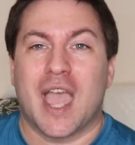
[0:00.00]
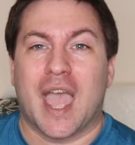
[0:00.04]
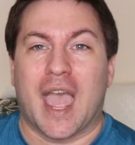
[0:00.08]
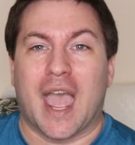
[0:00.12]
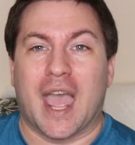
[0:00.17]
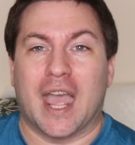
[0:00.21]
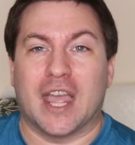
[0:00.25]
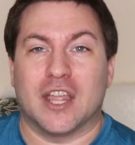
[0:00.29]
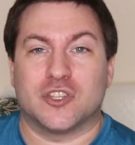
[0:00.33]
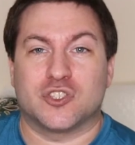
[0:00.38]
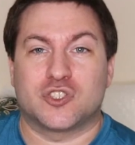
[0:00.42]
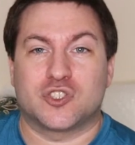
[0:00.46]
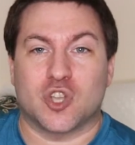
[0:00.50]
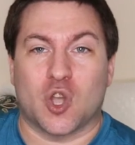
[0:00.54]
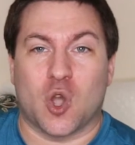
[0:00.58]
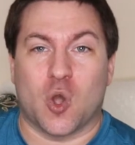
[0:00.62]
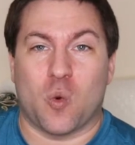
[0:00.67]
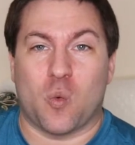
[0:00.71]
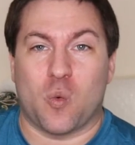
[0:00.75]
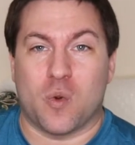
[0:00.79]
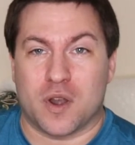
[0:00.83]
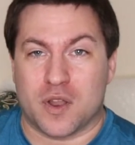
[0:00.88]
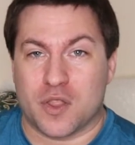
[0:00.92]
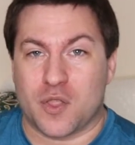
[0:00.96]
And so
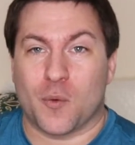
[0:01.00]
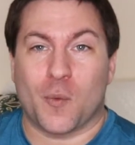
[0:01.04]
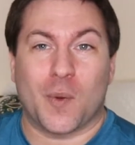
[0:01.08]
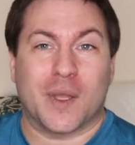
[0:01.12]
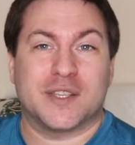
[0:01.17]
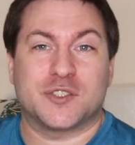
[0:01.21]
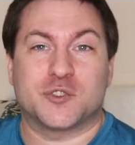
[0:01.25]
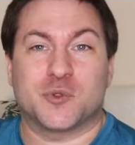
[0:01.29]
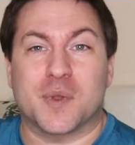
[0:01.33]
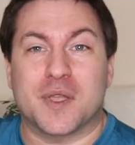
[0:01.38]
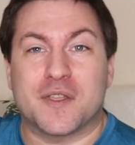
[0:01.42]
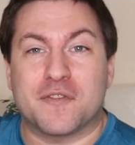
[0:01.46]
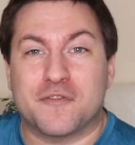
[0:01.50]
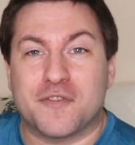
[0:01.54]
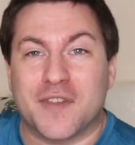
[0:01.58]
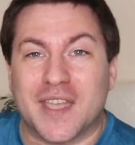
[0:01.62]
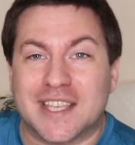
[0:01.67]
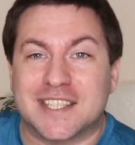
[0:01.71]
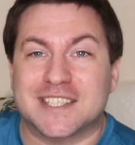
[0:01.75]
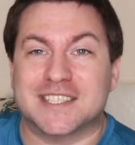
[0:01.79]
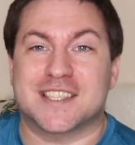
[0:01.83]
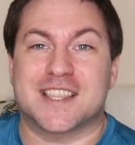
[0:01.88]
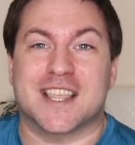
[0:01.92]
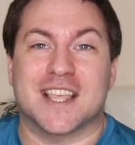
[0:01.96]
one of the ways we
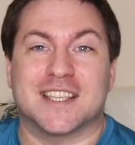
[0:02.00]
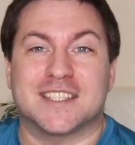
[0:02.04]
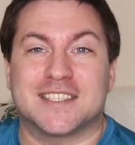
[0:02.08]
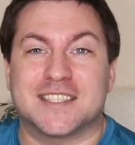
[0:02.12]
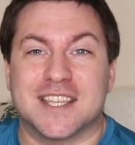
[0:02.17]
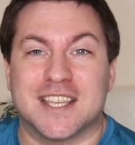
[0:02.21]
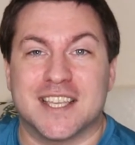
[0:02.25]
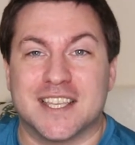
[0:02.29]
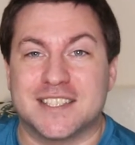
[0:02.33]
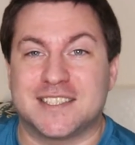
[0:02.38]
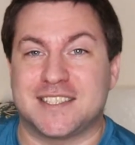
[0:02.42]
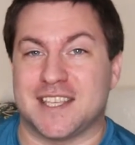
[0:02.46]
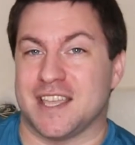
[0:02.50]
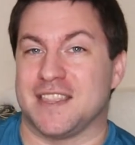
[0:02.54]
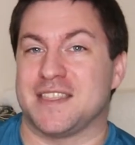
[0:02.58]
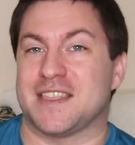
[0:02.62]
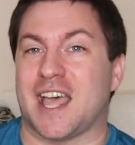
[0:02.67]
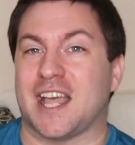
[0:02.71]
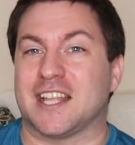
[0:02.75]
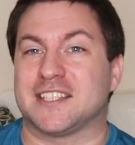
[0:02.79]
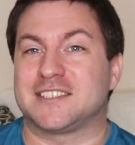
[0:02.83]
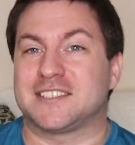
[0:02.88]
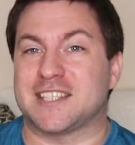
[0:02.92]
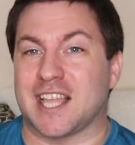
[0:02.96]
fix this is in
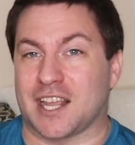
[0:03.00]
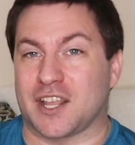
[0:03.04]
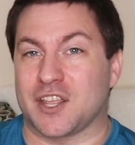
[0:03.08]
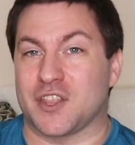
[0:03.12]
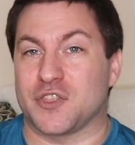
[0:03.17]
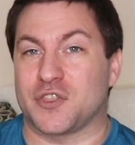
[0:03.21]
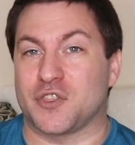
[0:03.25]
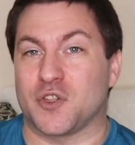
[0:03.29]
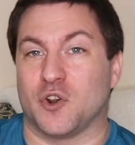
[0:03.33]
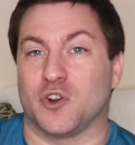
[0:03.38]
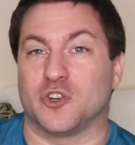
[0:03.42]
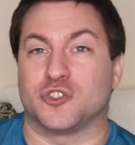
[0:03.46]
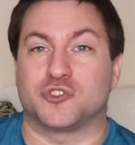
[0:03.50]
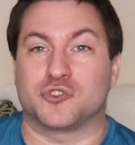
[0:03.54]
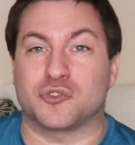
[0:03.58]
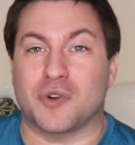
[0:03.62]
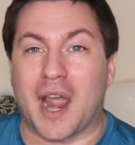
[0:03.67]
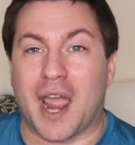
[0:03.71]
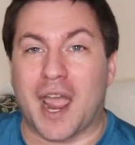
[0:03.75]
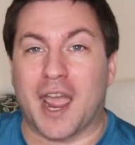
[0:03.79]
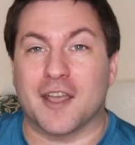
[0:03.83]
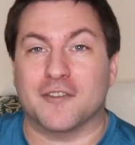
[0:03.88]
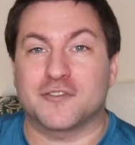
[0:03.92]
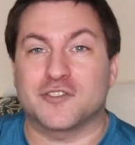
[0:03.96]
that 2nd, 3rd
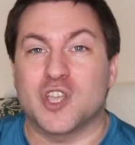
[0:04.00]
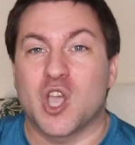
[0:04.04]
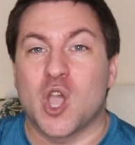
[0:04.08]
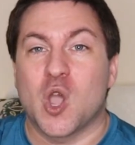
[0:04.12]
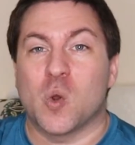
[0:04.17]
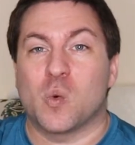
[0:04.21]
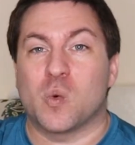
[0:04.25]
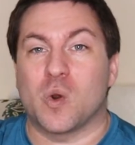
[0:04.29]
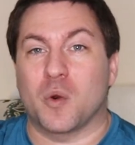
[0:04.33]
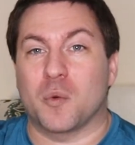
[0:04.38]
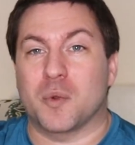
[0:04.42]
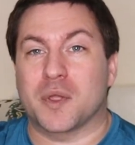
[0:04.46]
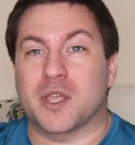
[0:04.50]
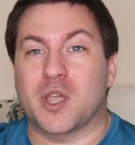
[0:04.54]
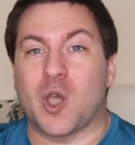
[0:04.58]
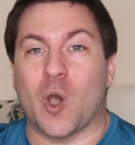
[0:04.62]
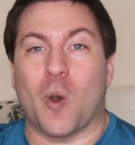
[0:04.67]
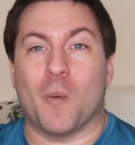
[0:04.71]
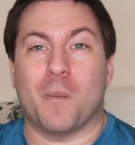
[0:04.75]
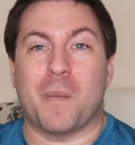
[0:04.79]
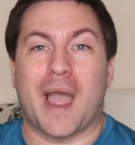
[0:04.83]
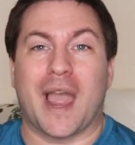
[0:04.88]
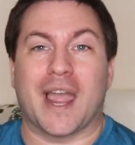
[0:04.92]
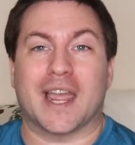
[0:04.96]
draft, where we go
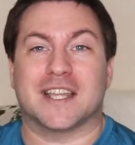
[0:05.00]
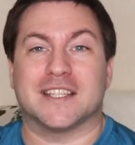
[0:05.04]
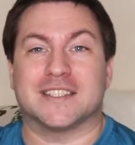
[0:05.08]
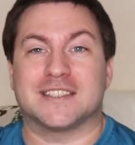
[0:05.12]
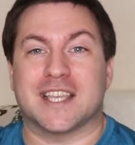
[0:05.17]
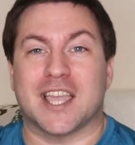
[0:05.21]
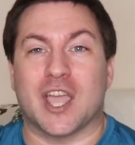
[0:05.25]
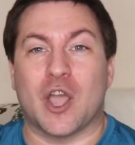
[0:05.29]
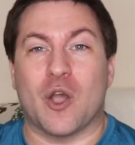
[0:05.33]
back and say,